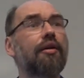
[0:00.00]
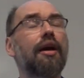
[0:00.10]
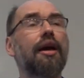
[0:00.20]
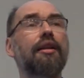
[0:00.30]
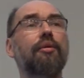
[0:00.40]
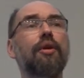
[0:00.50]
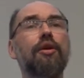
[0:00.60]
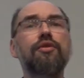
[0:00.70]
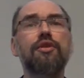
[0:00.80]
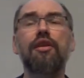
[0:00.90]
right? That we
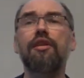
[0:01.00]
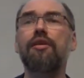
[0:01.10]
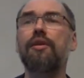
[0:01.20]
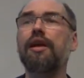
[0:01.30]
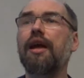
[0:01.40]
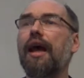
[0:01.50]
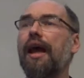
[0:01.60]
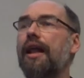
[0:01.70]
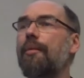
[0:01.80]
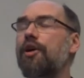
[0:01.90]
use the theory
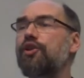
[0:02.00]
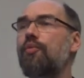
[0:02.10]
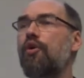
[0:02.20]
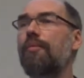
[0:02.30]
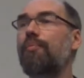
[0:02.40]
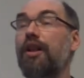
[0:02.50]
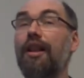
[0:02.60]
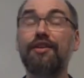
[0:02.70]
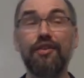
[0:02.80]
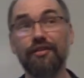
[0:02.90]
in a much more
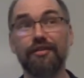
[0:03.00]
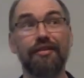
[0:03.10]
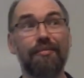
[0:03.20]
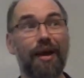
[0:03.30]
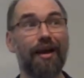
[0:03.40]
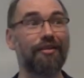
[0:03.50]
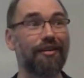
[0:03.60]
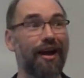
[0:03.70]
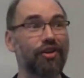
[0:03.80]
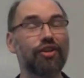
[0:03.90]
pleasant manner,
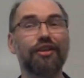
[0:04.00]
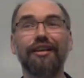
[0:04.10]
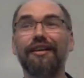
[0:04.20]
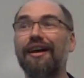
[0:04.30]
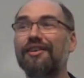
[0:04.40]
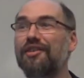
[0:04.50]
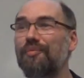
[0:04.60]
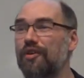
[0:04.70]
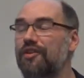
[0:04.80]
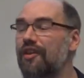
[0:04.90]
actually,
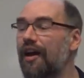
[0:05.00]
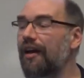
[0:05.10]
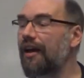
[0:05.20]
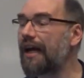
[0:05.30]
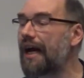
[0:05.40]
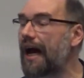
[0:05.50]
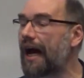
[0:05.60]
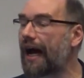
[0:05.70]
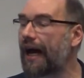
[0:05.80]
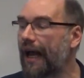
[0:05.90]
some would say.
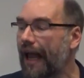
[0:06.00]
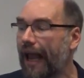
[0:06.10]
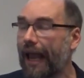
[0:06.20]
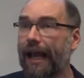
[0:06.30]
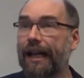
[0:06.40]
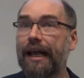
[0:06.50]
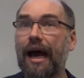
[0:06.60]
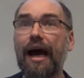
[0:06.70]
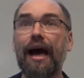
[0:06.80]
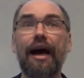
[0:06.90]
And
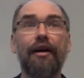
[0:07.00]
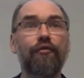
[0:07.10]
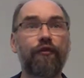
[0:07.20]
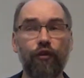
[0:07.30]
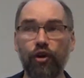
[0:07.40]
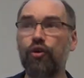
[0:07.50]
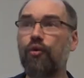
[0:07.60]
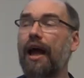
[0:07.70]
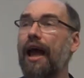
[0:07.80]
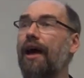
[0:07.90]
for you,
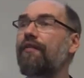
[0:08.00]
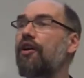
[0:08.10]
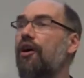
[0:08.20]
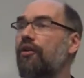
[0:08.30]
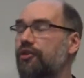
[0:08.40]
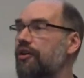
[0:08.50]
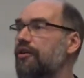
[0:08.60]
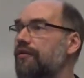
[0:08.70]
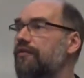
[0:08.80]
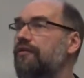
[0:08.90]
I have an
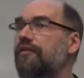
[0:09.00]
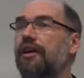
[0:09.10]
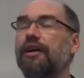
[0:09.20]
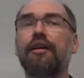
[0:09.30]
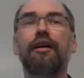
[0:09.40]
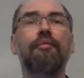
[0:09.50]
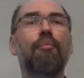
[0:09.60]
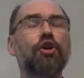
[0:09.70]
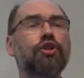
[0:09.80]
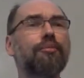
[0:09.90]
alternative. Right?
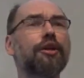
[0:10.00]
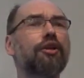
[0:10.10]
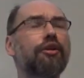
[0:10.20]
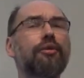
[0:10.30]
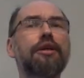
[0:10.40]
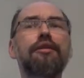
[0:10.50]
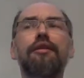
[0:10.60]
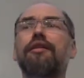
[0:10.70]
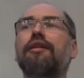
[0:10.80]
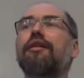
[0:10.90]
Marshall
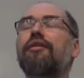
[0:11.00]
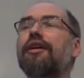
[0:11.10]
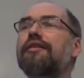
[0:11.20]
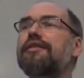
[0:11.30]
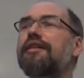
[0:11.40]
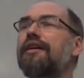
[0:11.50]
McLuhan, the great